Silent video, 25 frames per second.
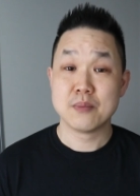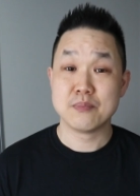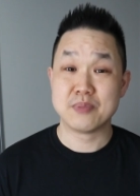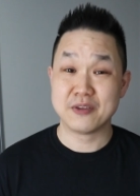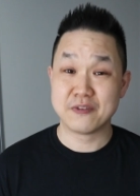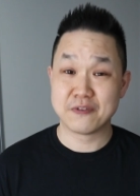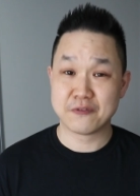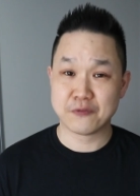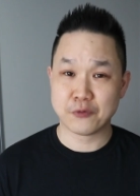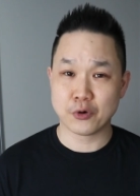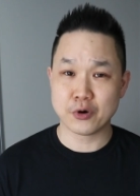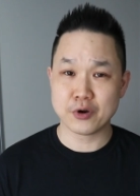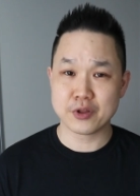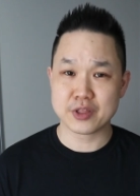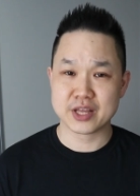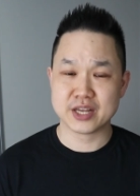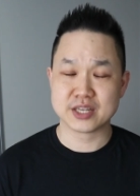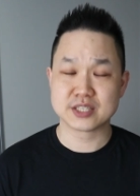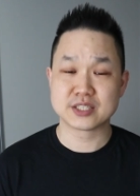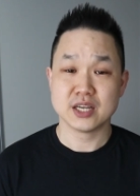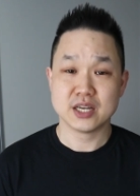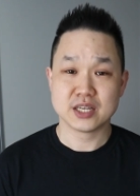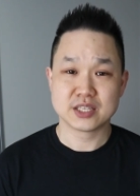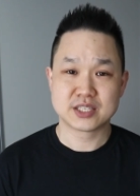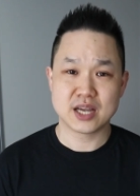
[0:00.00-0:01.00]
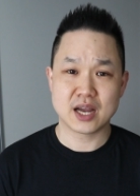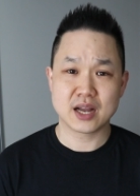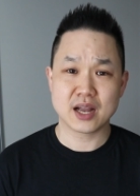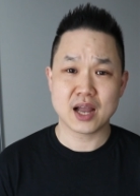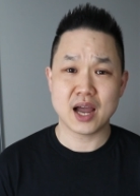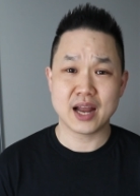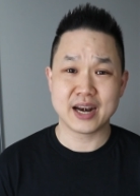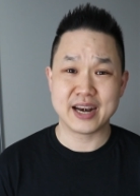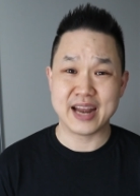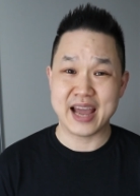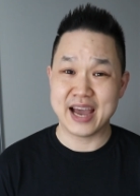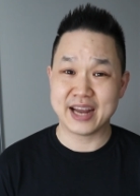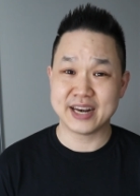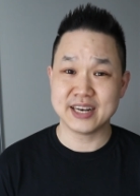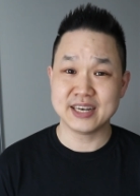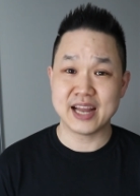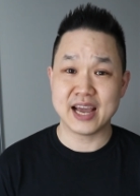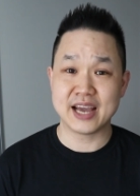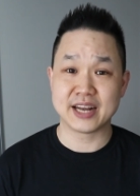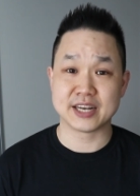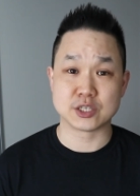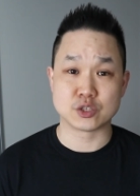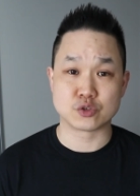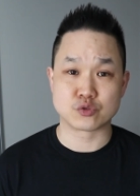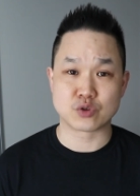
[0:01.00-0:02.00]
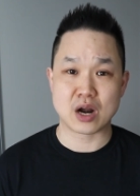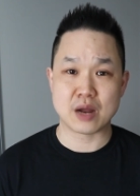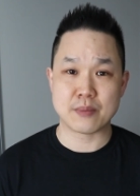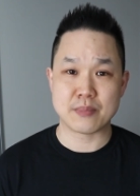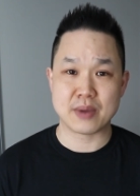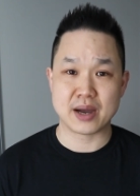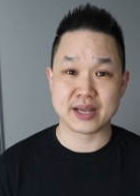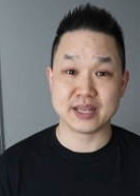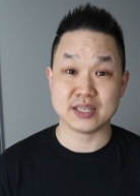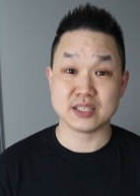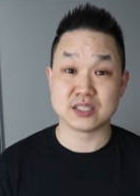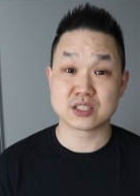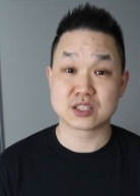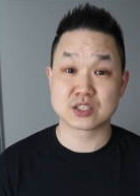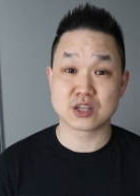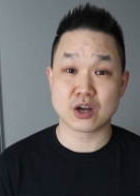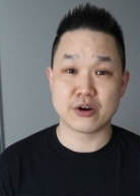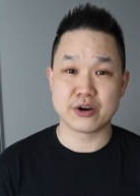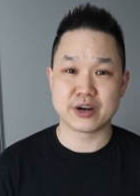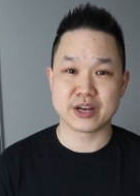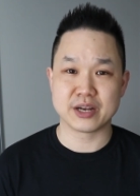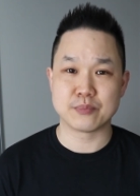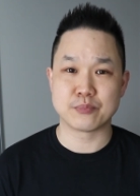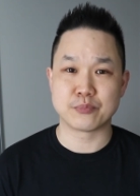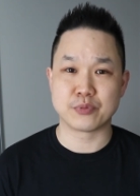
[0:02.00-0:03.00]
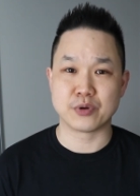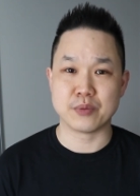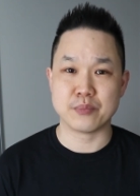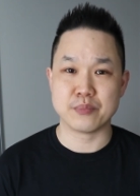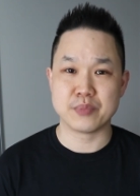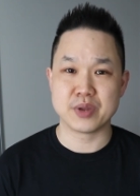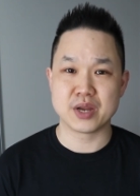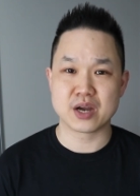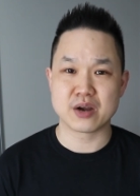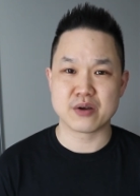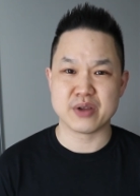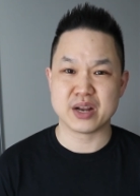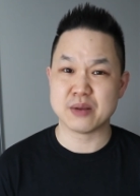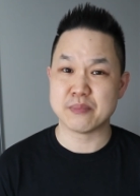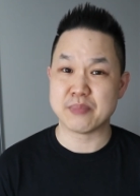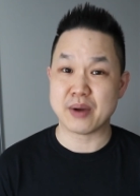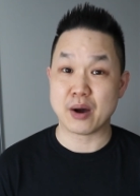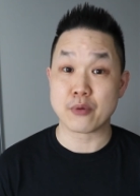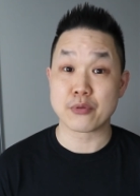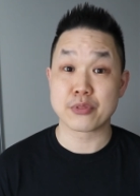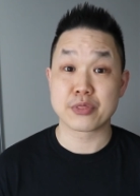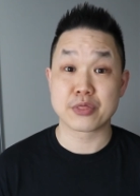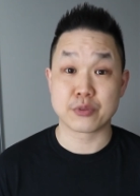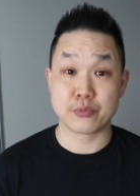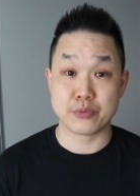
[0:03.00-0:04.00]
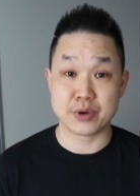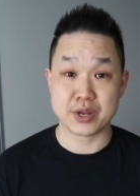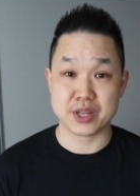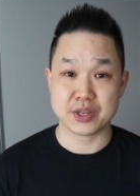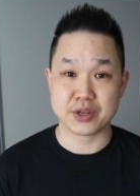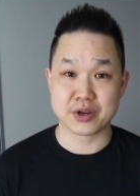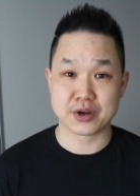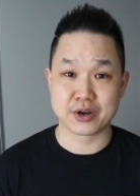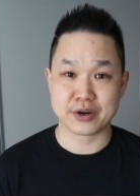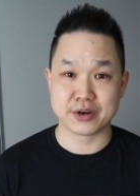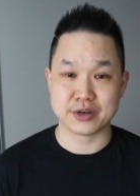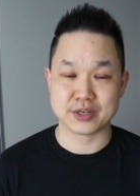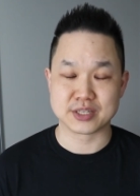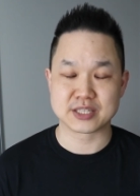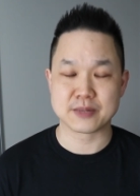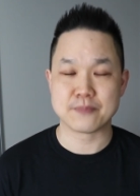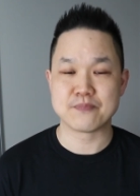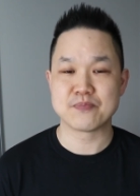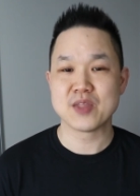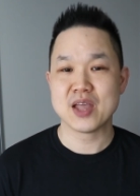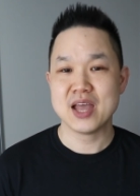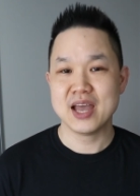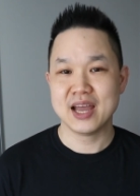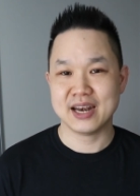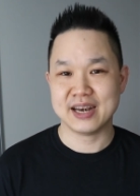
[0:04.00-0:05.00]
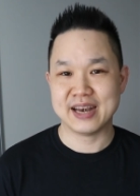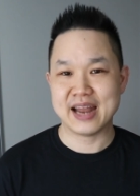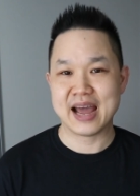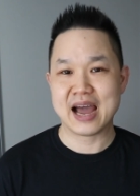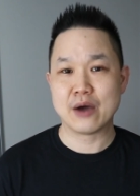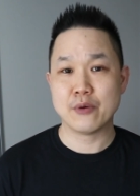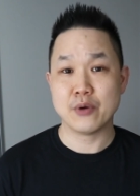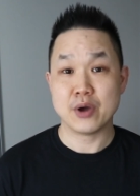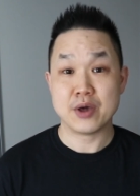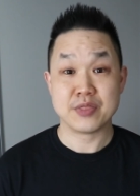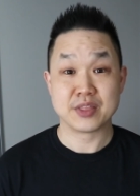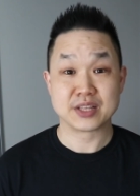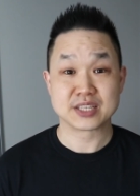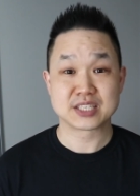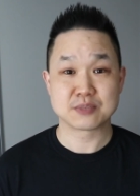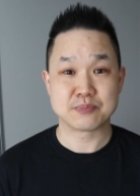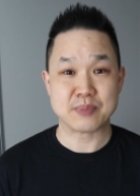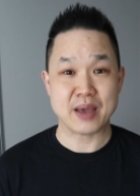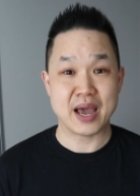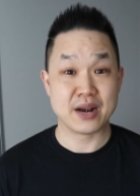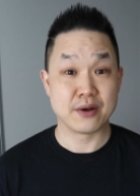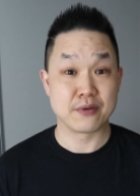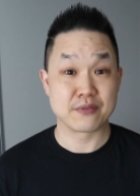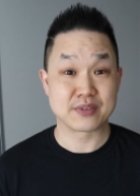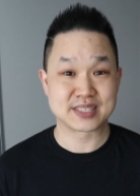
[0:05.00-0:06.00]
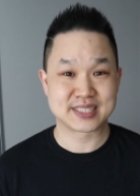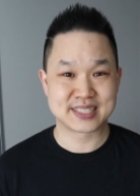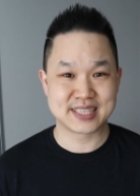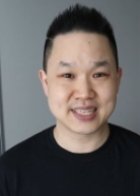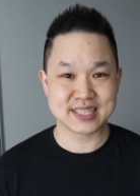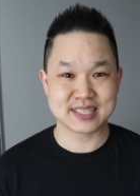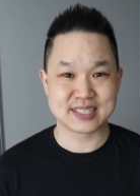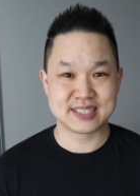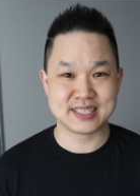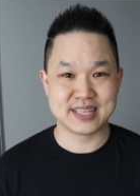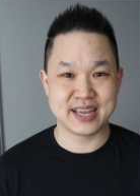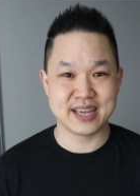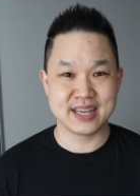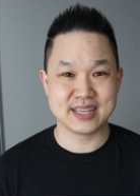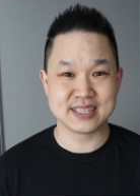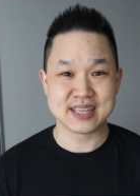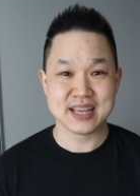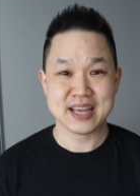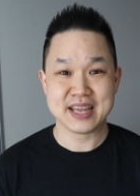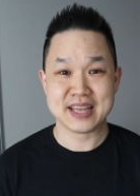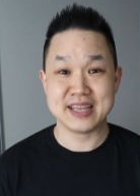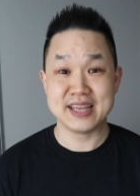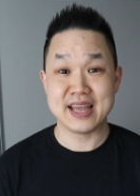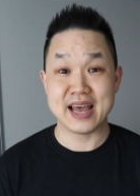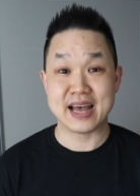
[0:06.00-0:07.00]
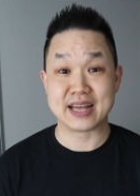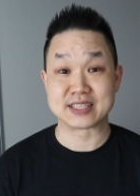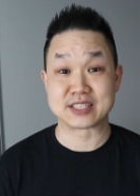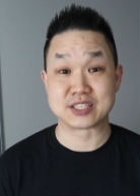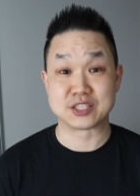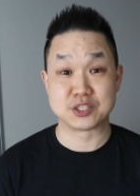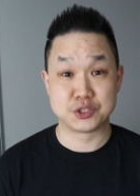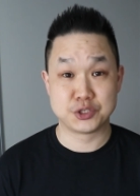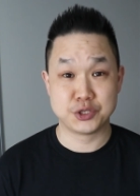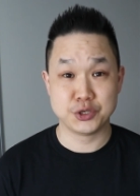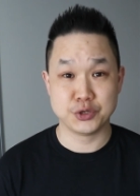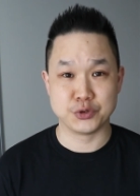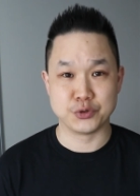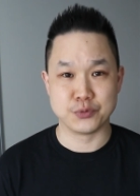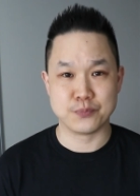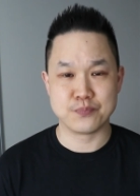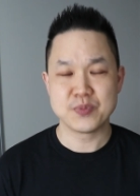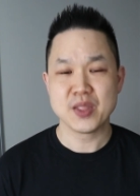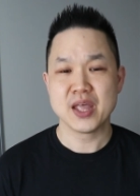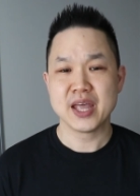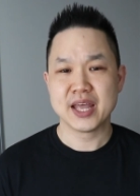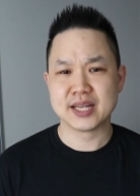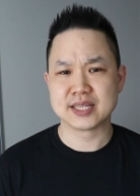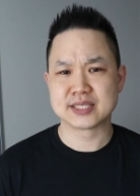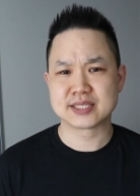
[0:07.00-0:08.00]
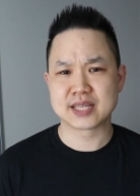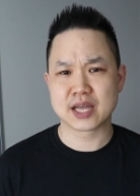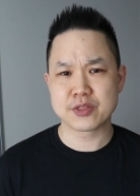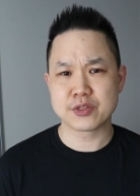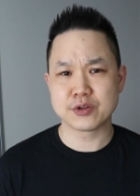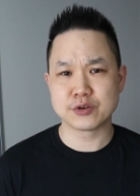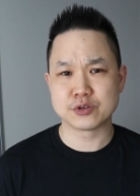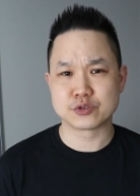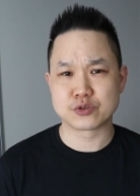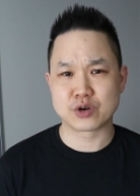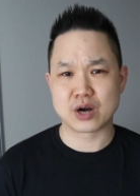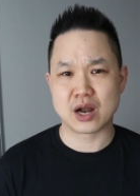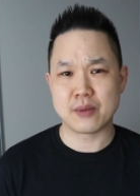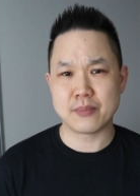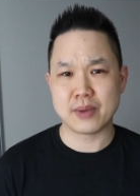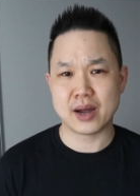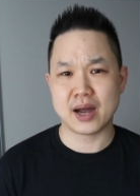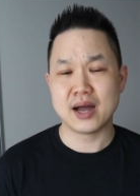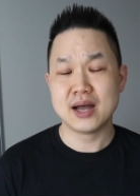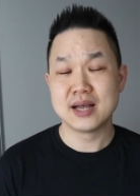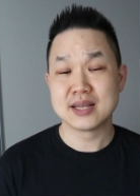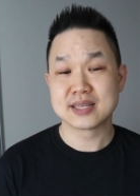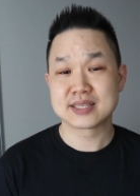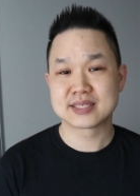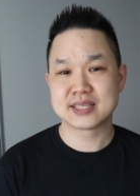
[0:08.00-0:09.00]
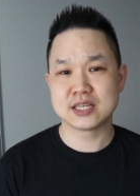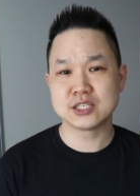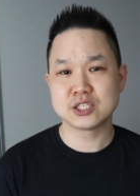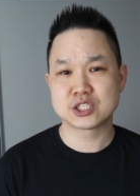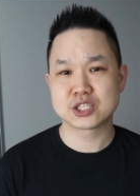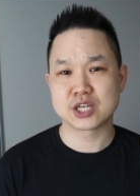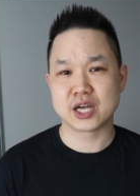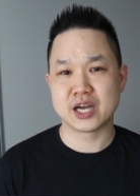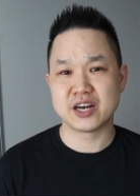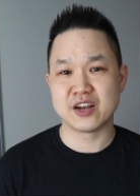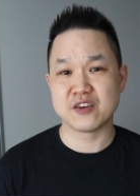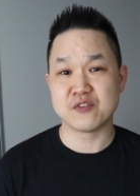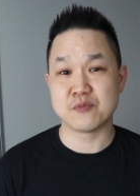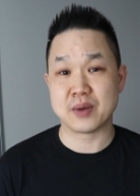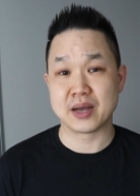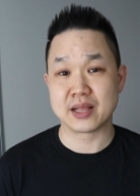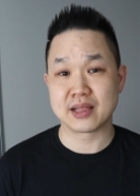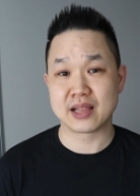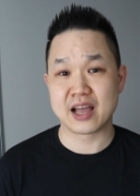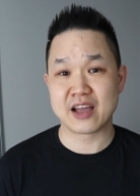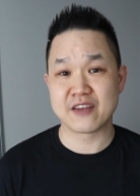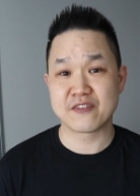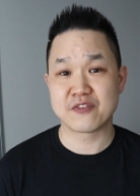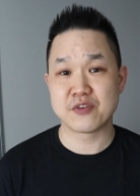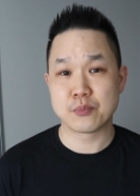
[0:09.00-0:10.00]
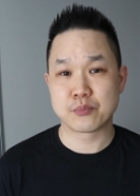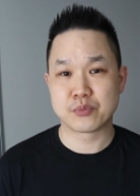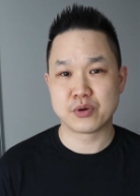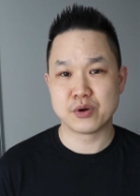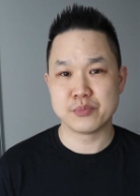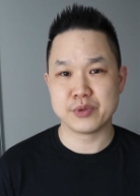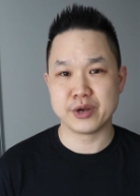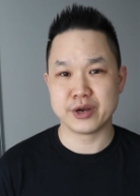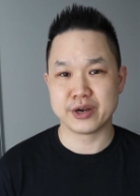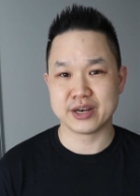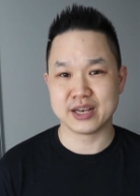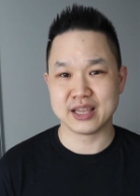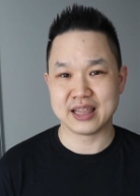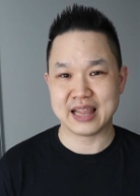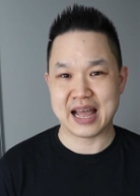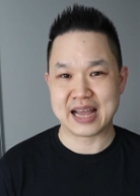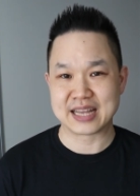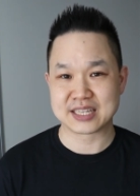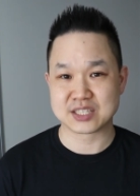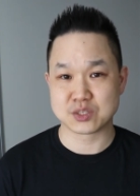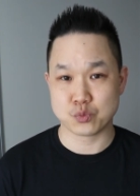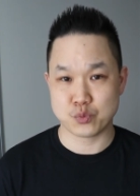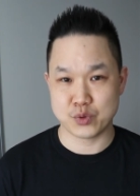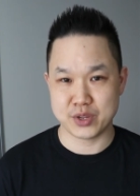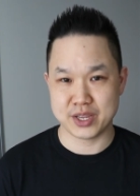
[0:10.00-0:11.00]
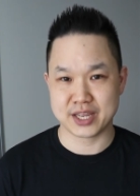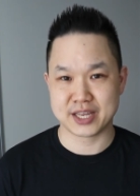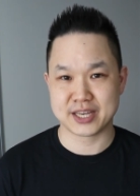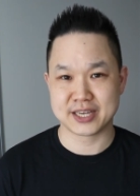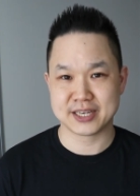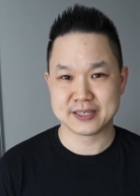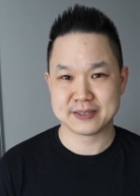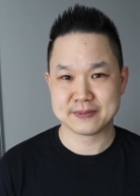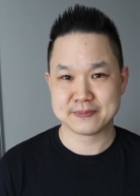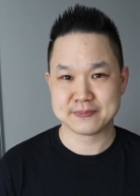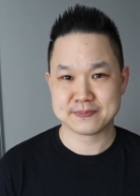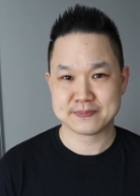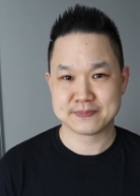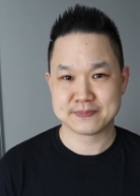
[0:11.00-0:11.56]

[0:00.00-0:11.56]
Before this, Zhang Han hadn't had a drama he starred in premiere in about three years, now, in the span of six days, he has two. His other drama, Sunshine of My Life, premiered last week.